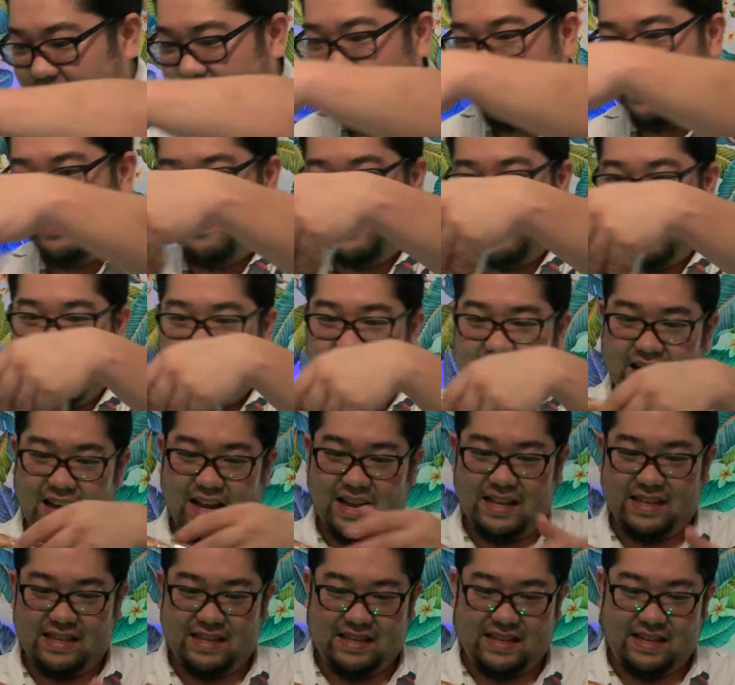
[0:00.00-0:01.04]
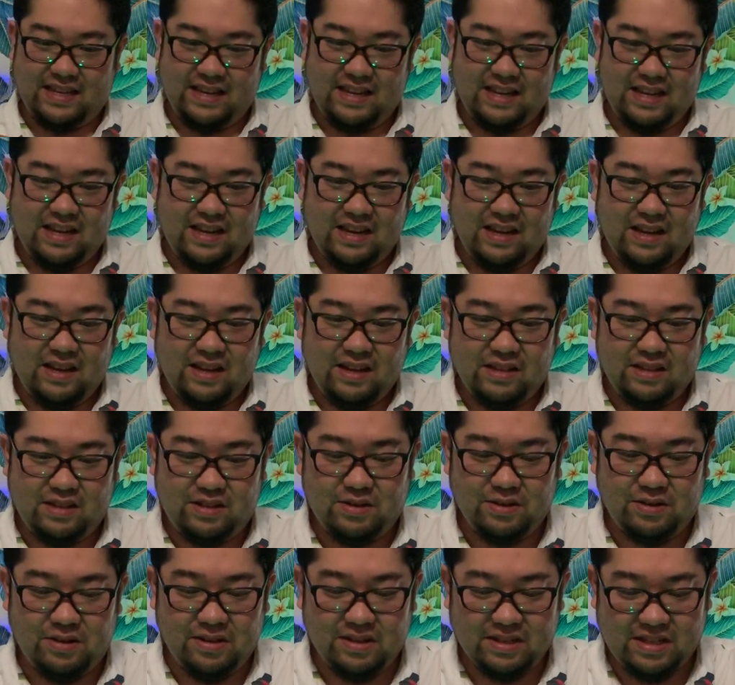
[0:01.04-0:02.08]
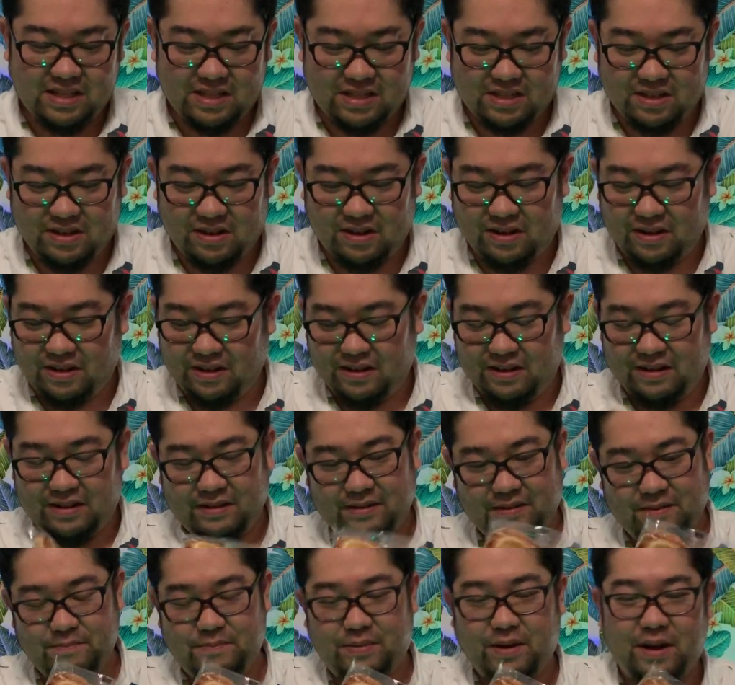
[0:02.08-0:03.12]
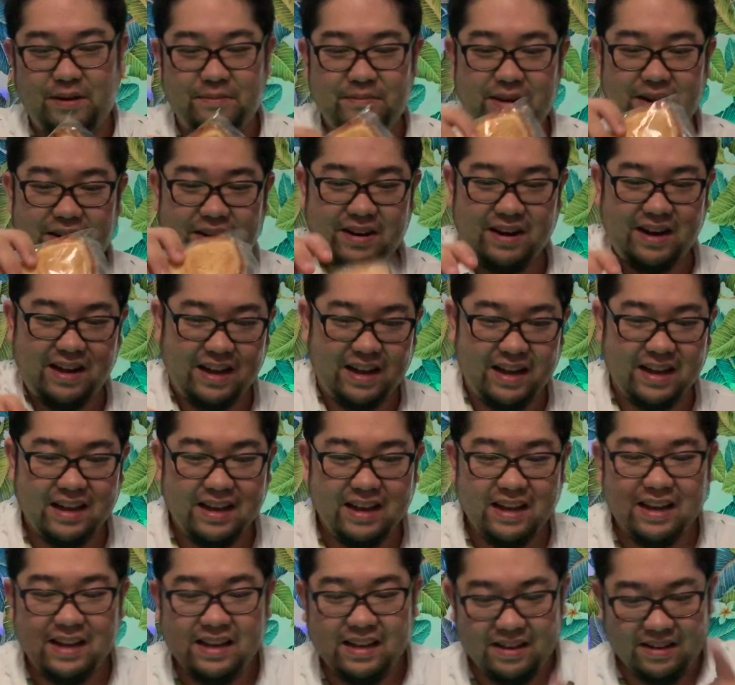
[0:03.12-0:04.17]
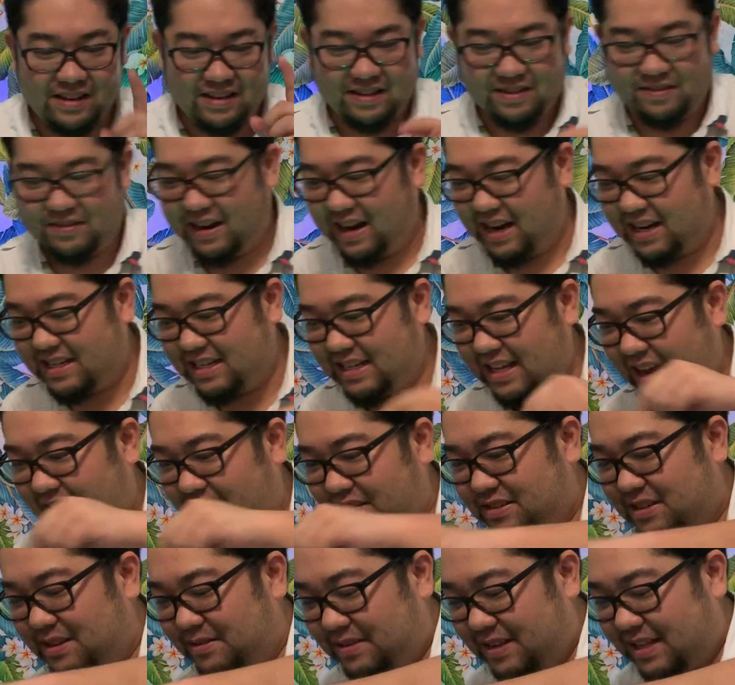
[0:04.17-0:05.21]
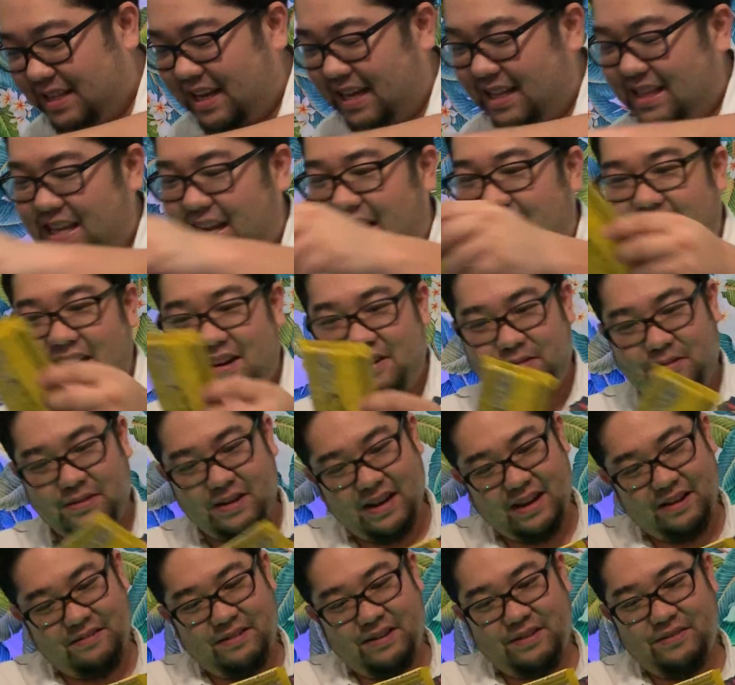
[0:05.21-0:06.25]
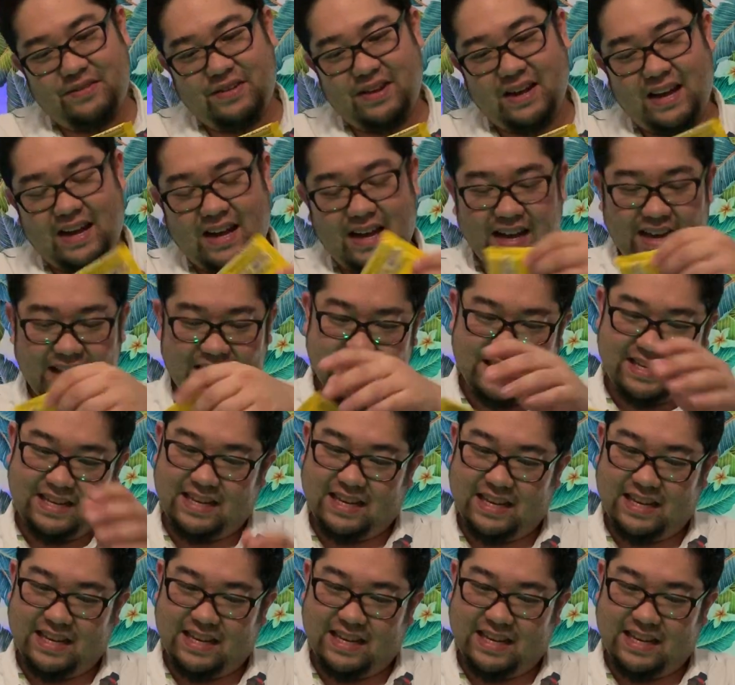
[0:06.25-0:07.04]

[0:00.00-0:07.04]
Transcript: We've got dulce sol, palmera, we actually have something like that in Hawaii. We've got